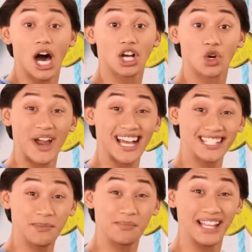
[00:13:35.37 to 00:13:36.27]
A
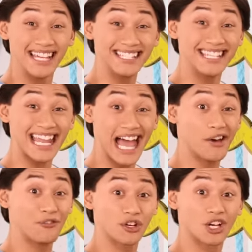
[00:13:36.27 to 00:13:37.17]
grassy place in
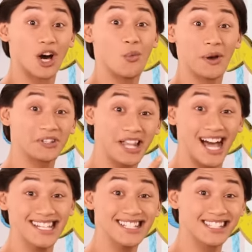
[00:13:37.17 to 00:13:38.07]
Africa where
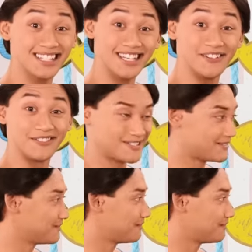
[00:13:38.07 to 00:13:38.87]
lions live.